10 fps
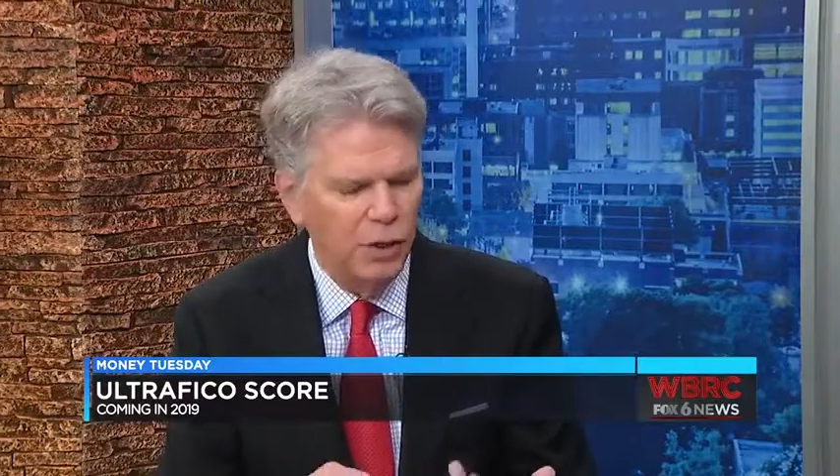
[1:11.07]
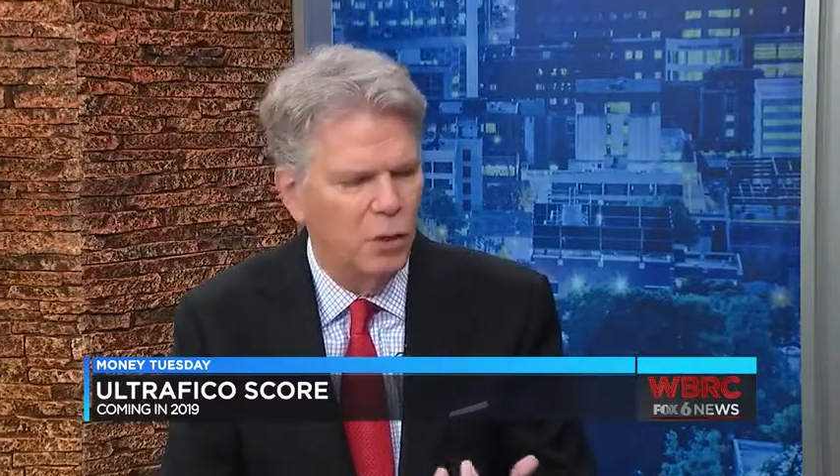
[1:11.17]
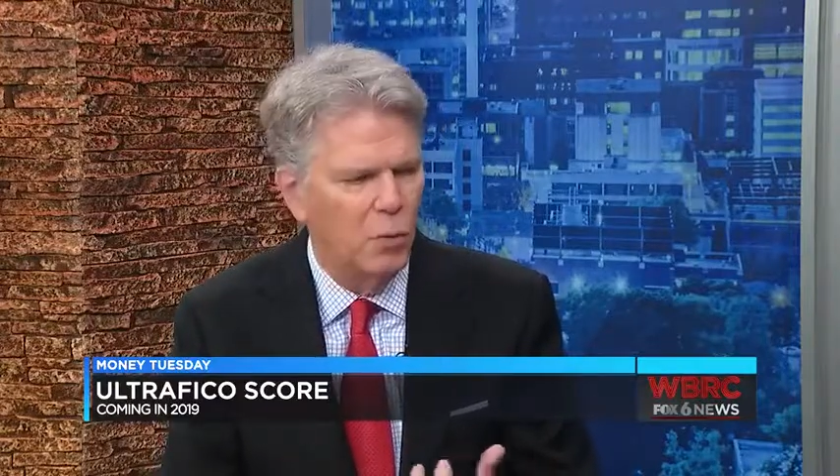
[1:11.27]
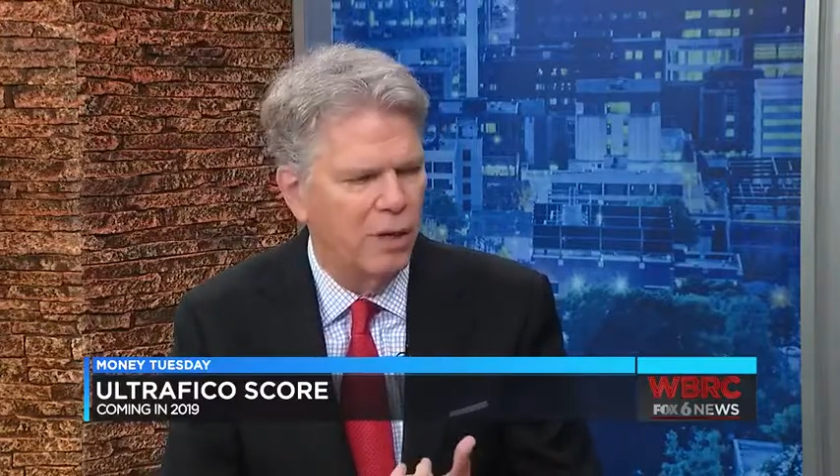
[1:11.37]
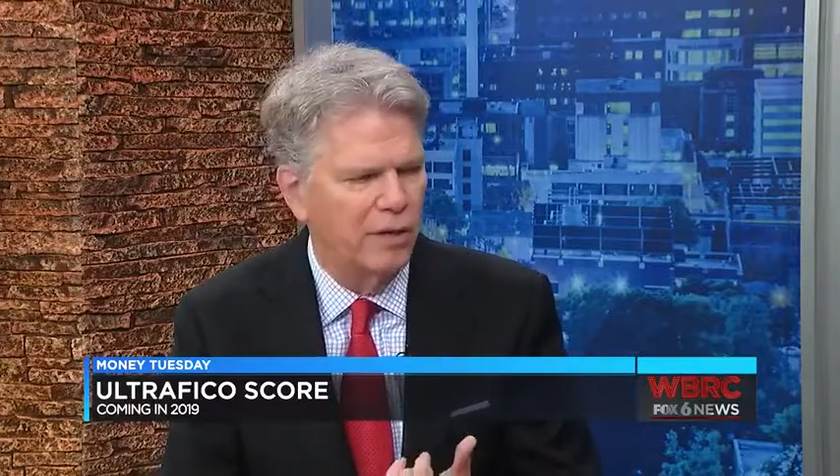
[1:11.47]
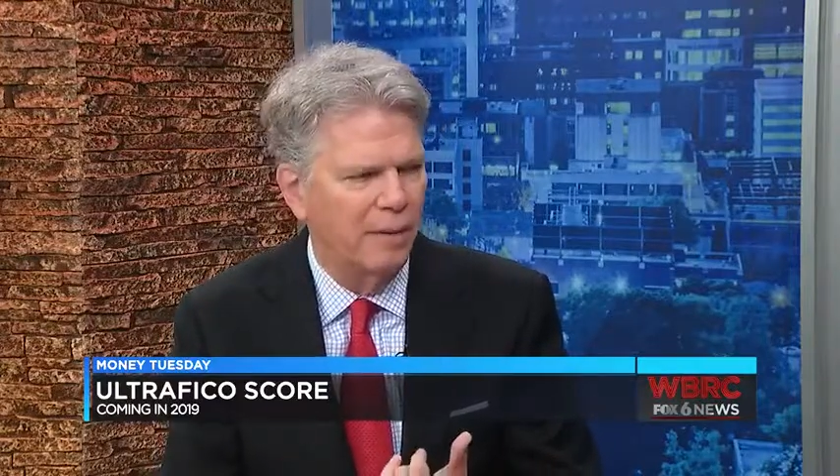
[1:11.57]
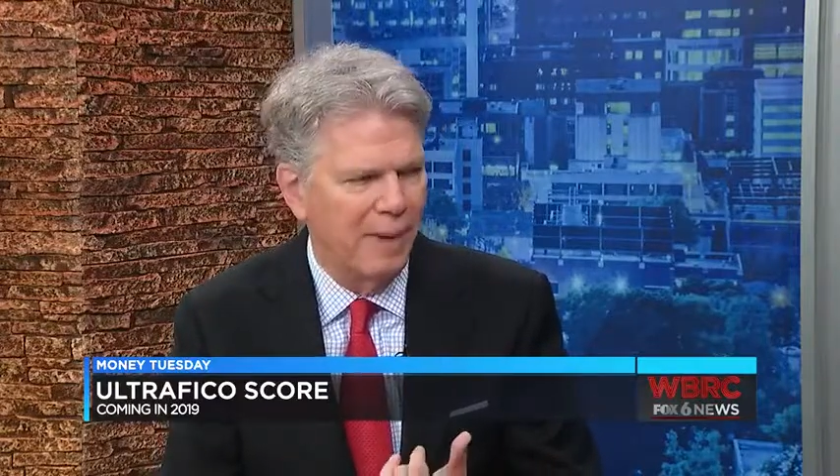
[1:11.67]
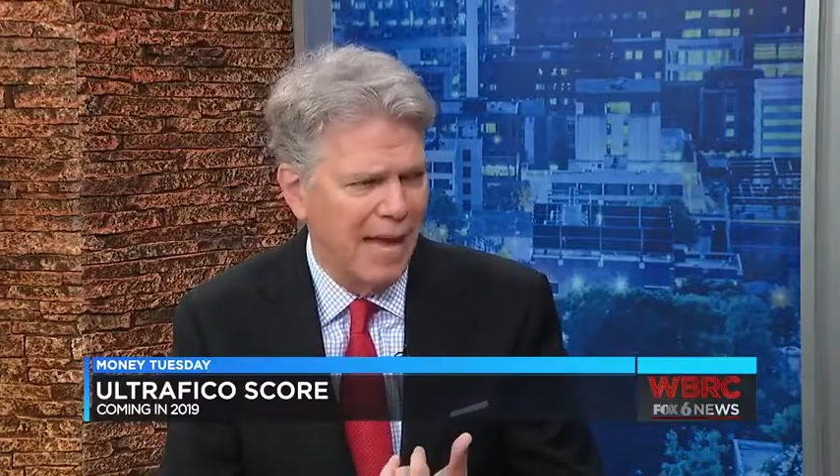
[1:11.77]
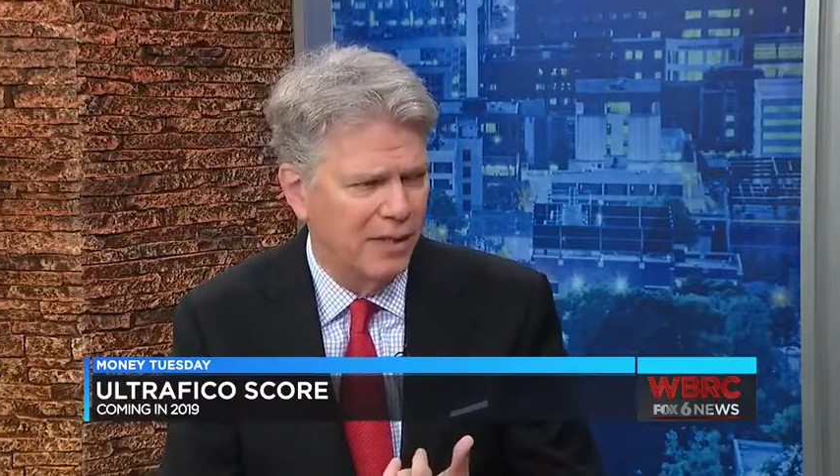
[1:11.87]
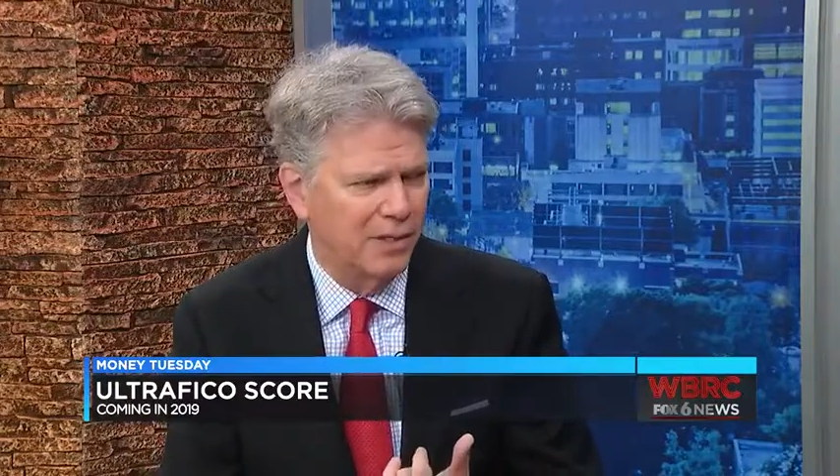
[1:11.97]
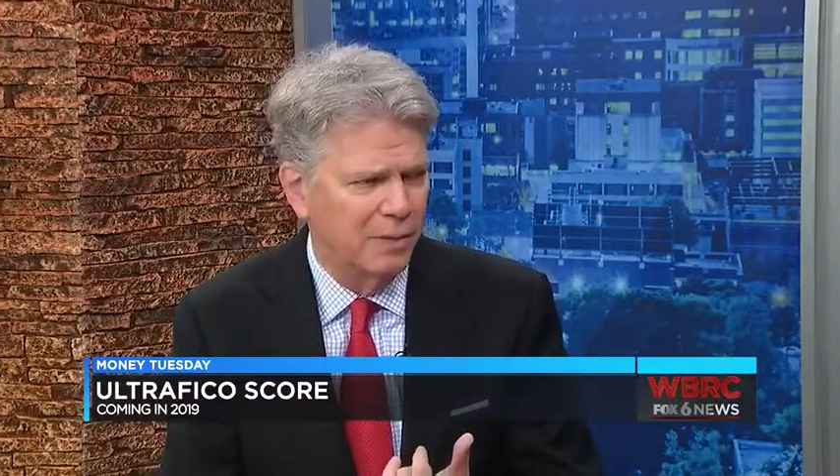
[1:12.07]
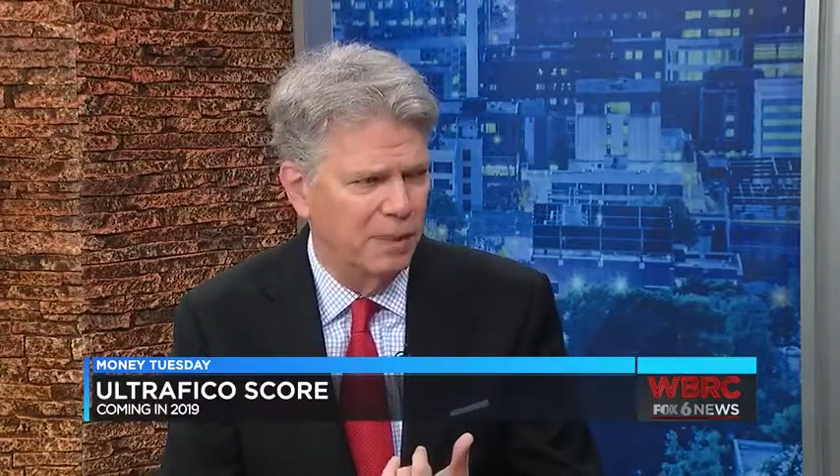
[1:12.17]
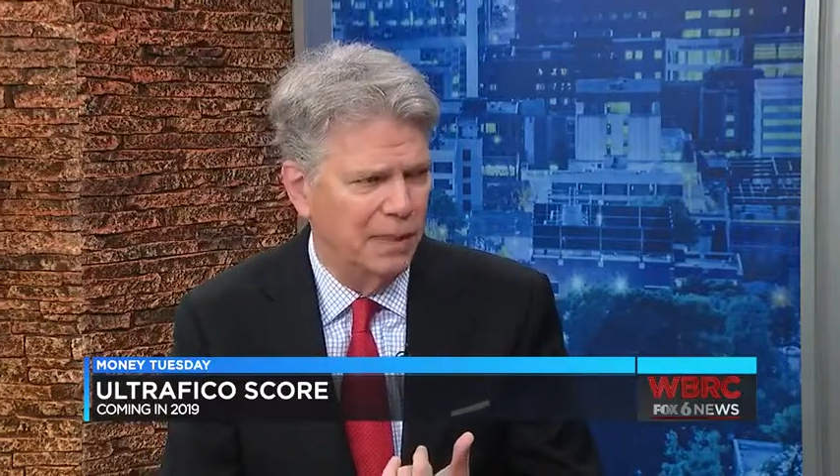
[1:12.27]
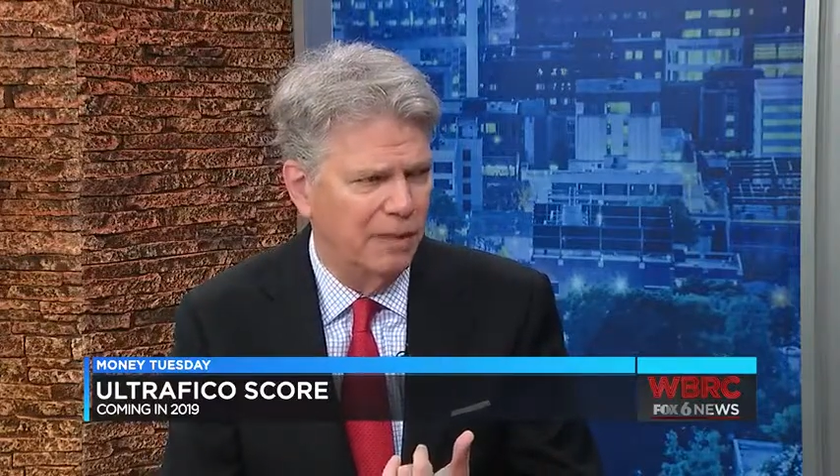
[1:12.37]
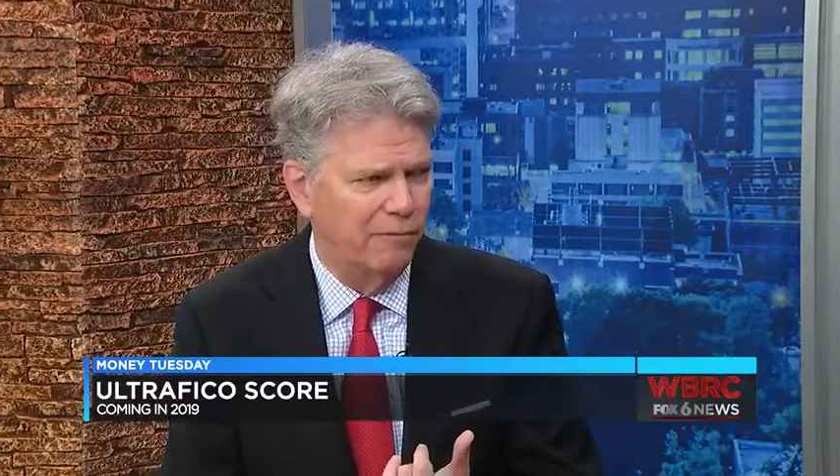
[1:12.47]
You'd want the balance to
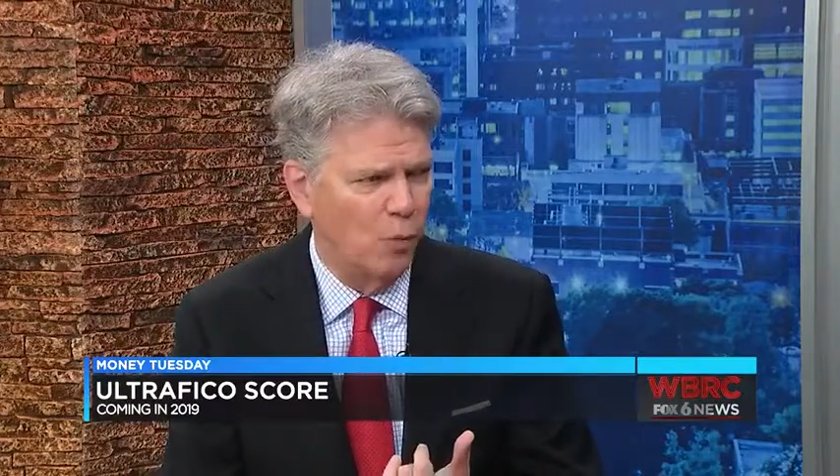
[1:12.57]
be